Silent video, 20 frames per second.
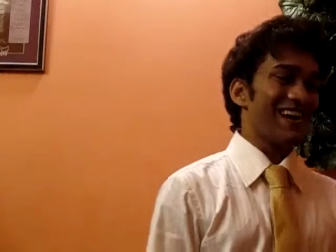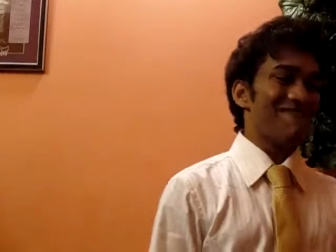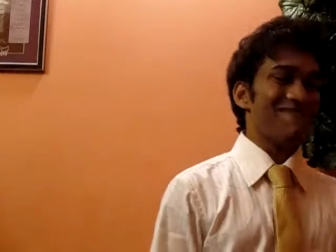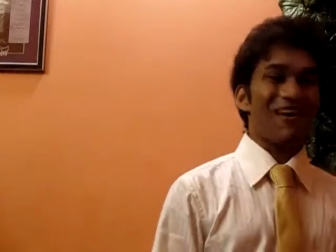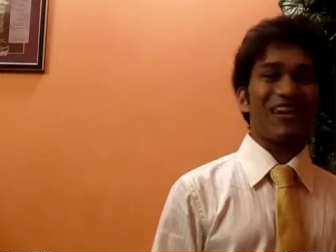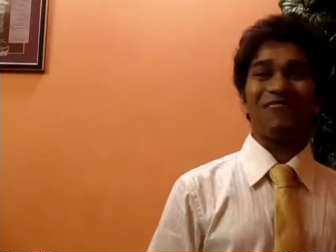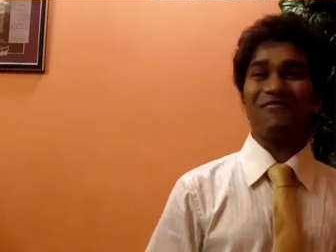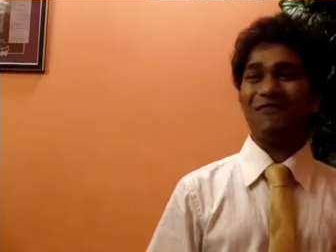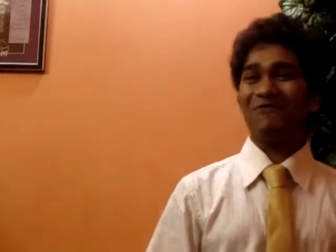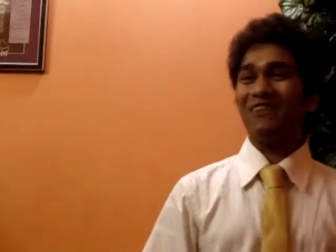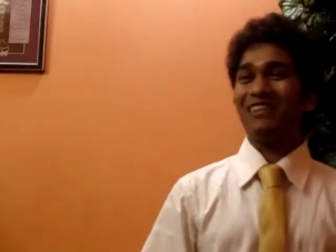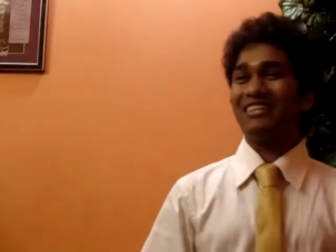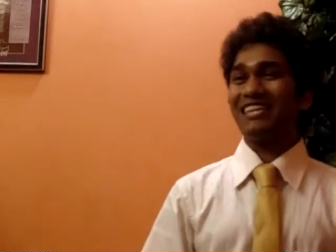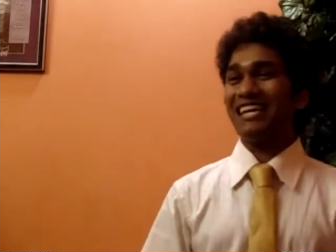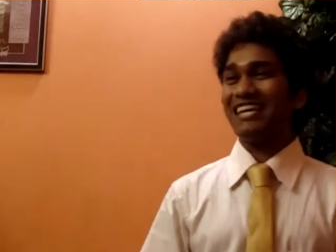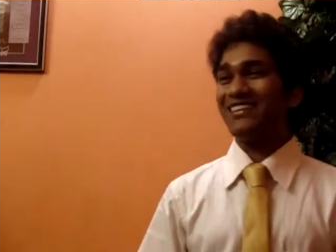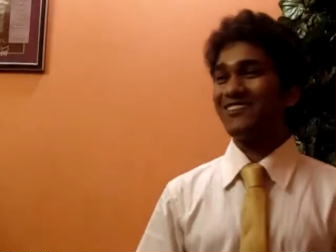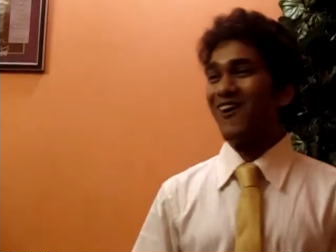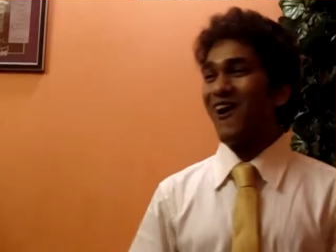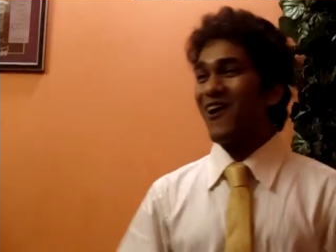Many people
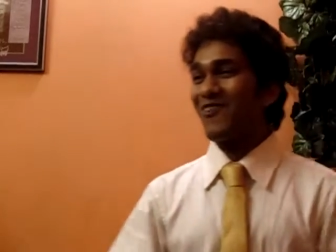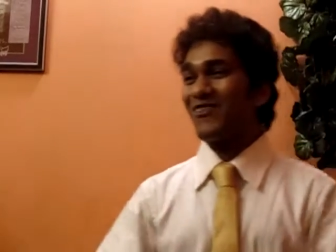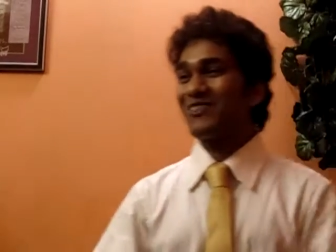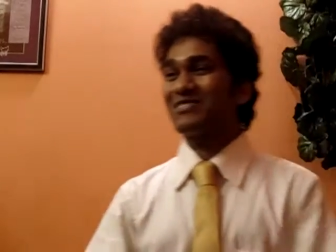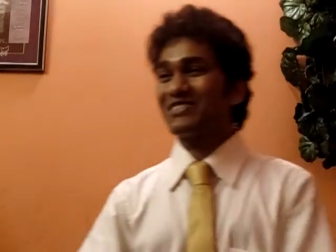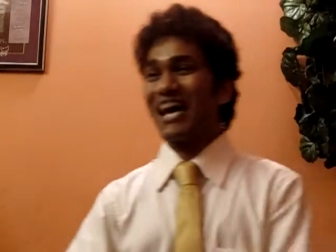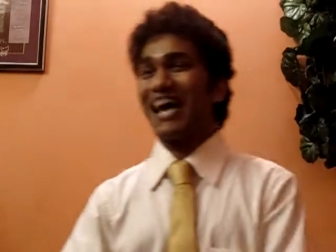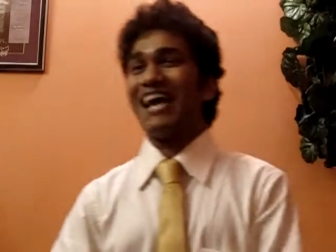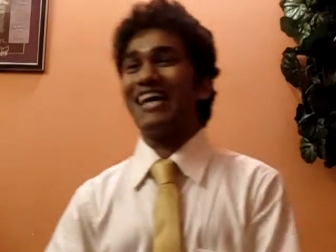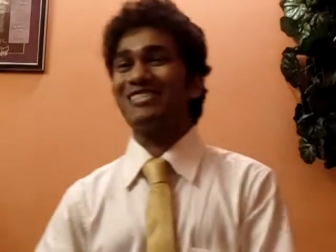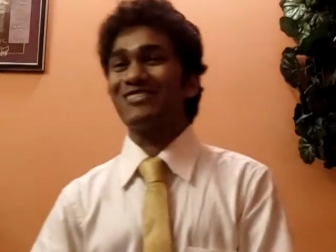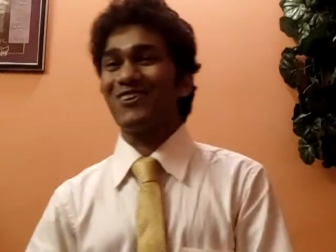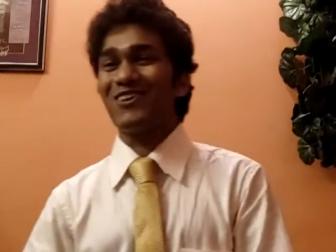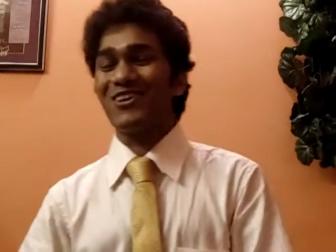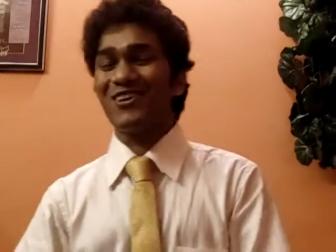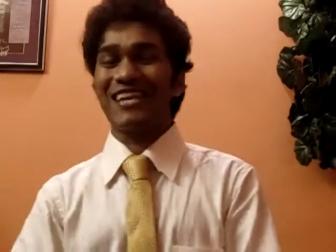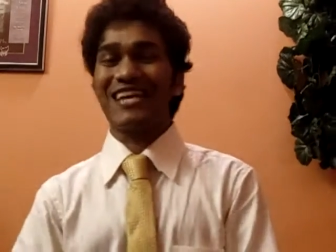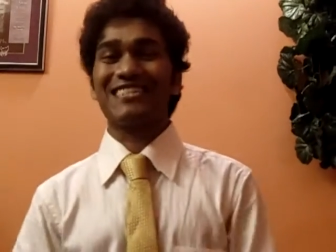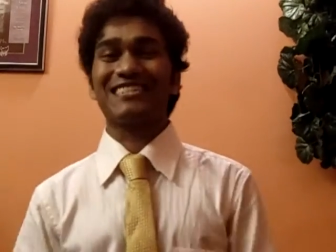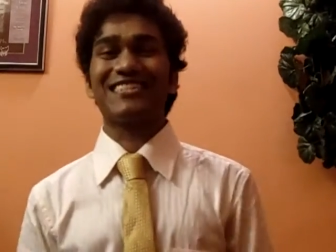think God was tired so
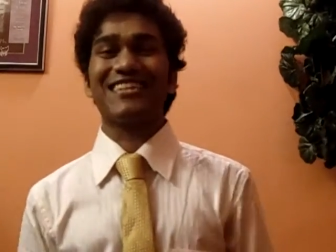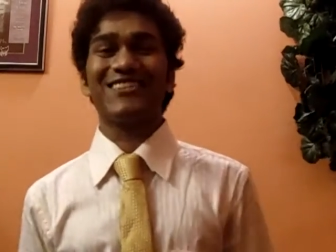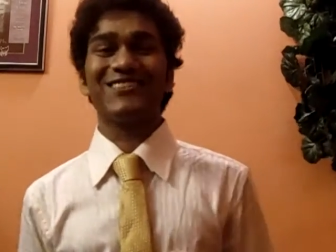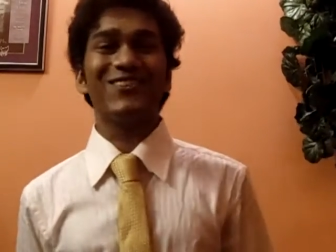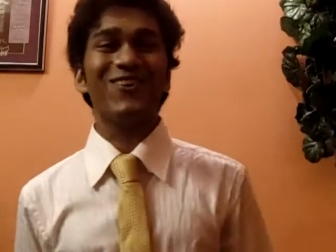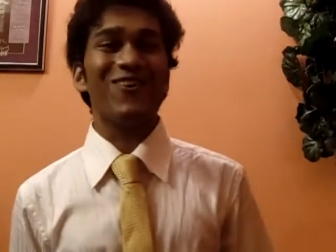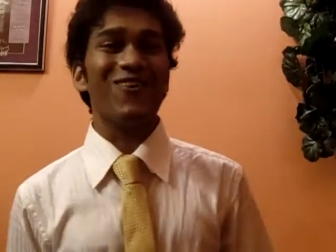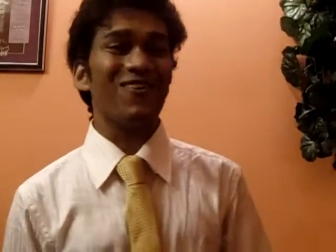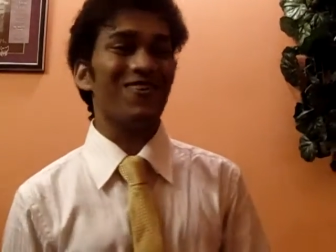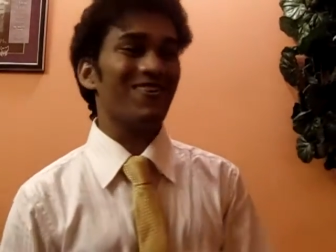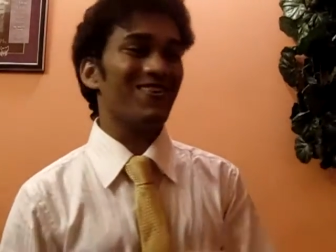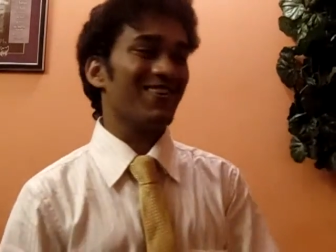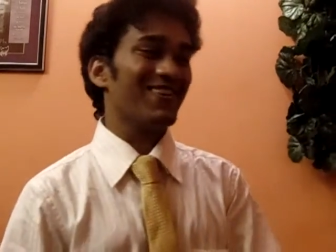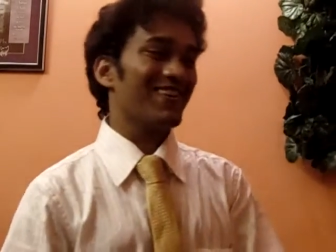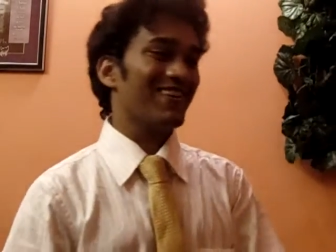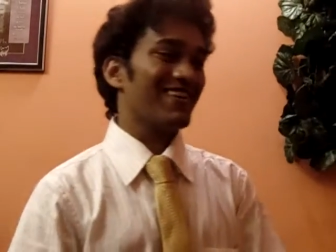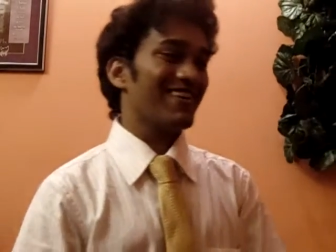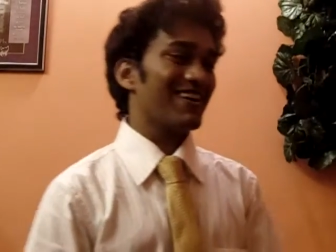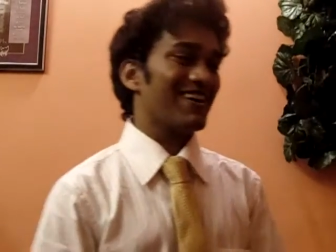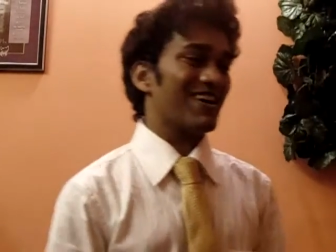He rested. No.
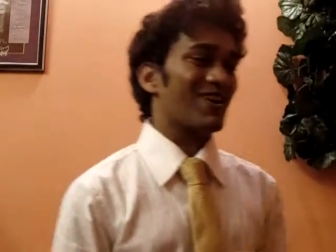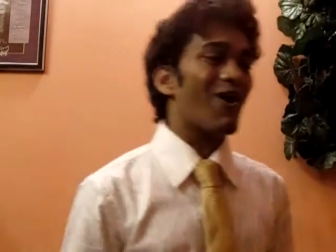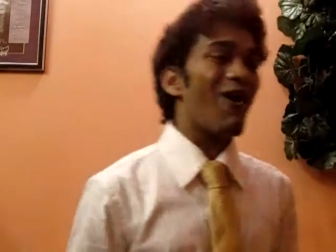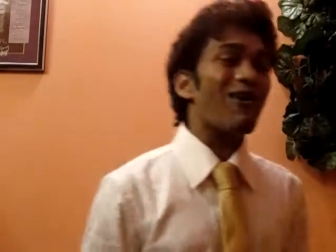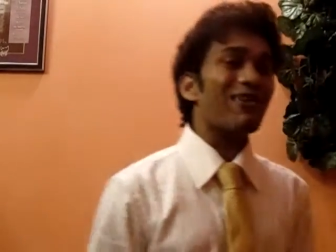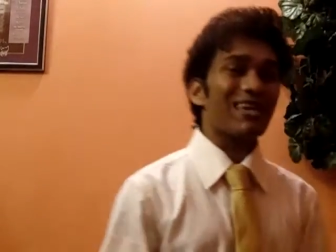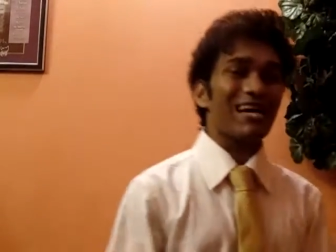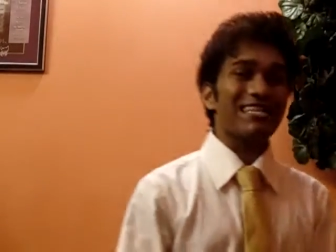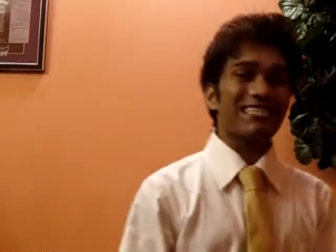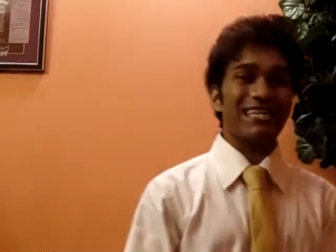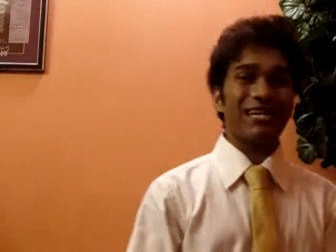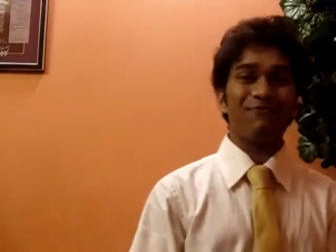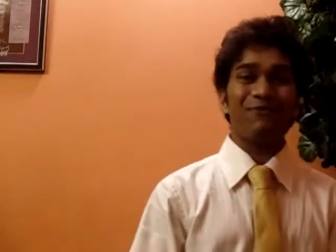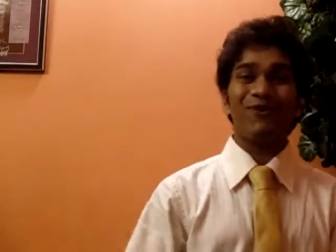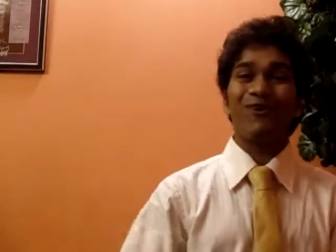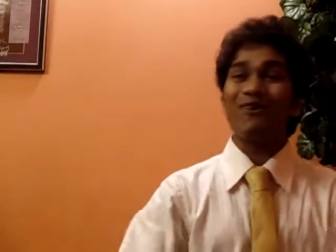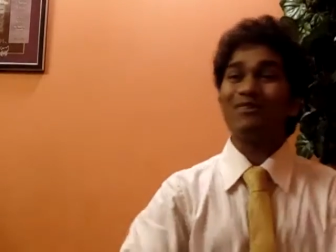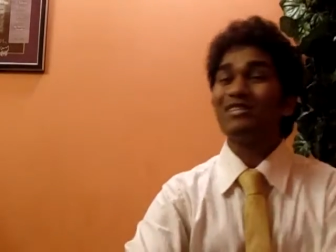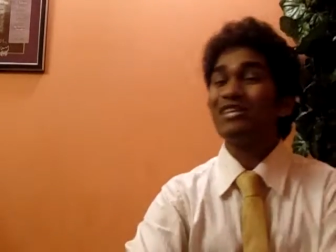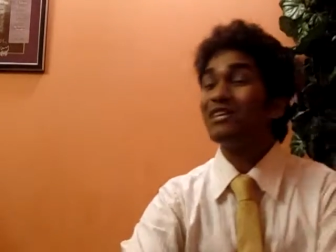God rested
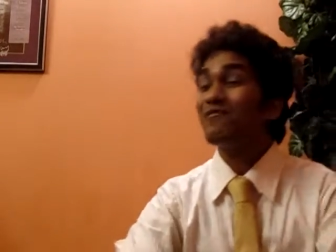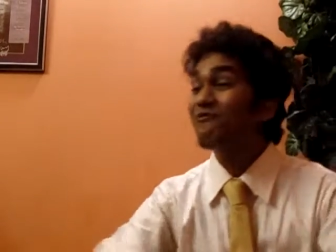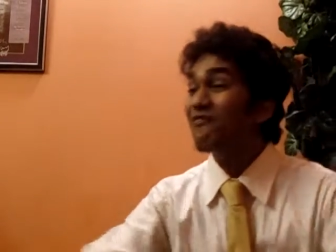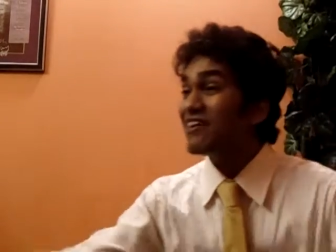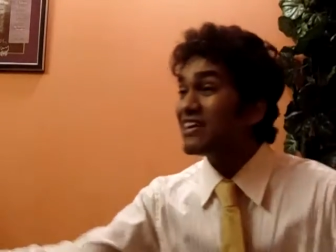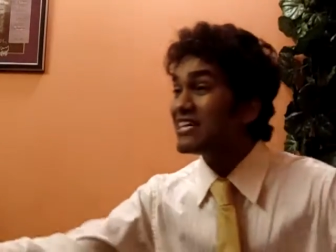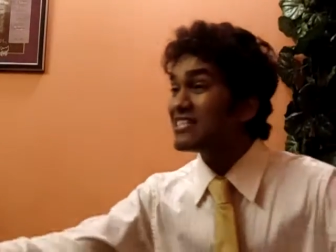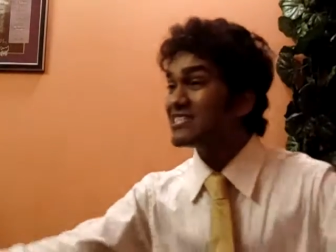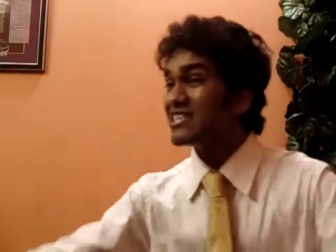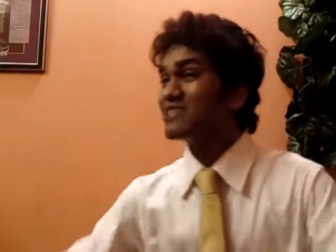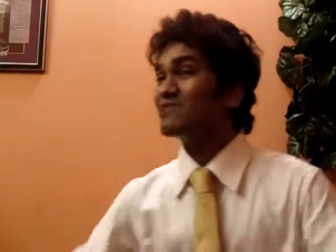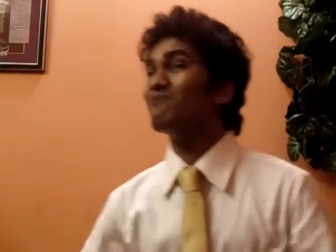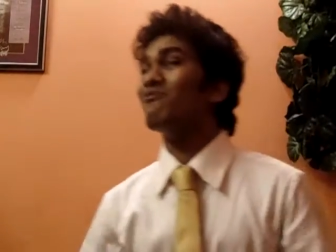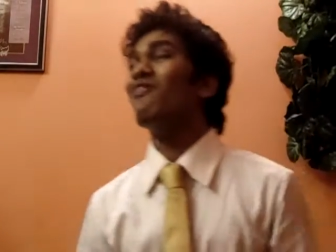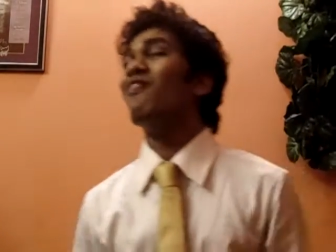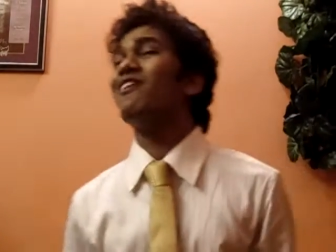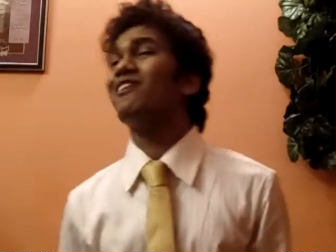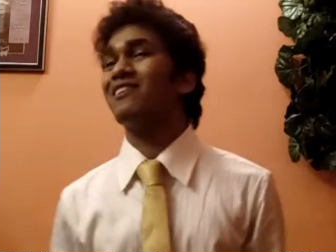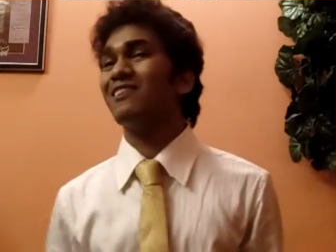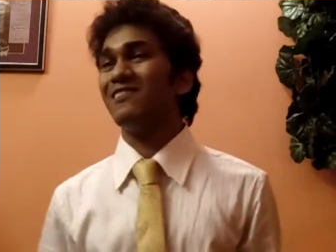because He finished His
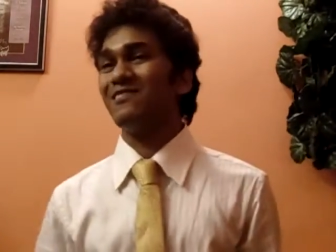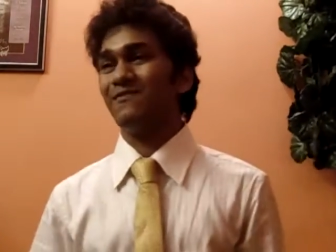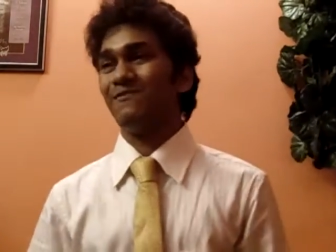work.